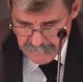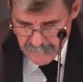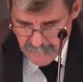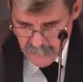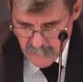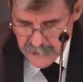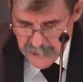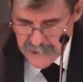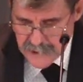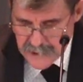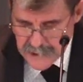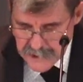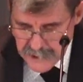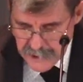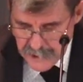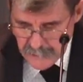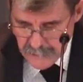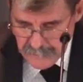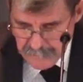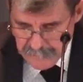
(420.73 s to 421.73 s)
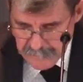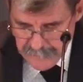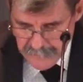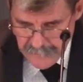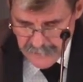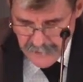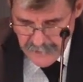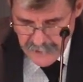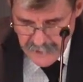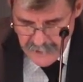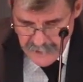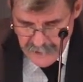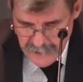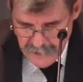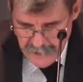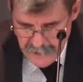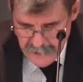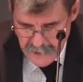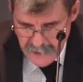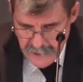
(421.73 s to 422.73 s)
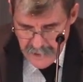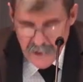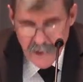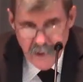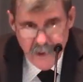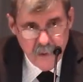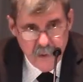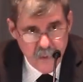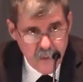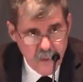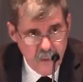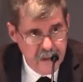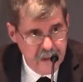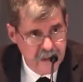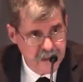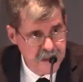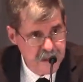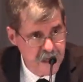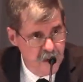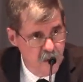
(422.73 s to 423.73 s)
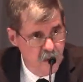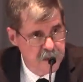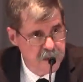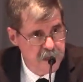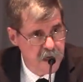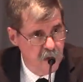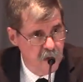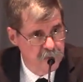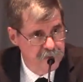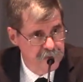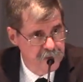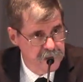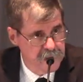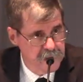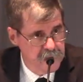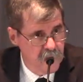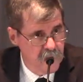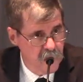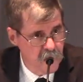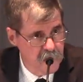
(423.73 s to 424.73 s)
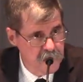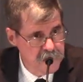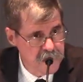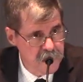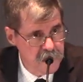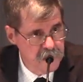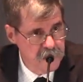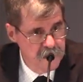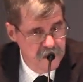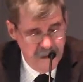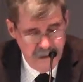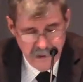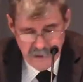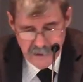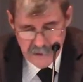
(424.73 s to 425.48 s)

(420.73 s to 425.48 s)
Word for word: We just do. We can say what's helpful and encouraging